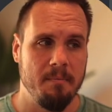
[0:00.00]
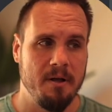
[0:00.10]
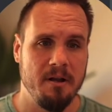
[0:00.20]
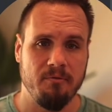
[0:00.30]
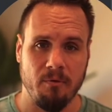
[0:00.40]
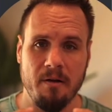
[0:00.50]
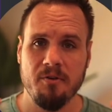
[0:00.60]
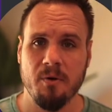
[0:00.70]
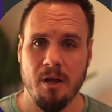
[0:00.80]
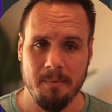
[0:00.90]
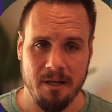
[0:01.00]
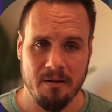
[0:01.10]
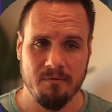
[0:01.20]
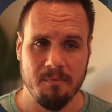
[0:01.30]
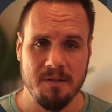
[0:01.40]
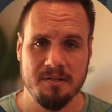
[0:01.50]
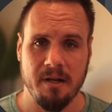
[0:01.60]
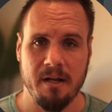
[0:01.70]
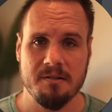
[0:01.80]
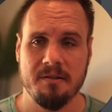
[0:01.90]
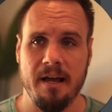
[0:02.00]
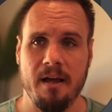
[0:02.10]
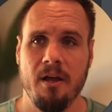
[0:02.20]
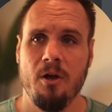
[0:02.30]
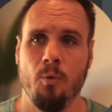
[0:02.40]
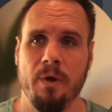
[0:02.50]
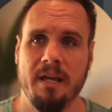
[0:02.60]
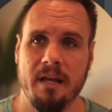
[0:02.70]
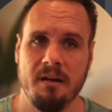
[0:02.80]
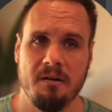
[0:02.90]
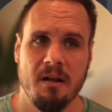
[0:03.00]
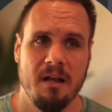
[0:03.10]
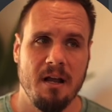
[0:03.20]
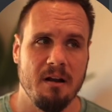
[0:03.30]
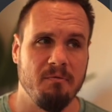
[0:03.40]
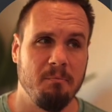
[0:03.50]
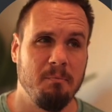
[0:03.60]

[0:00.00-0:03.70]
enough revenue coming in from these sites that we can kind of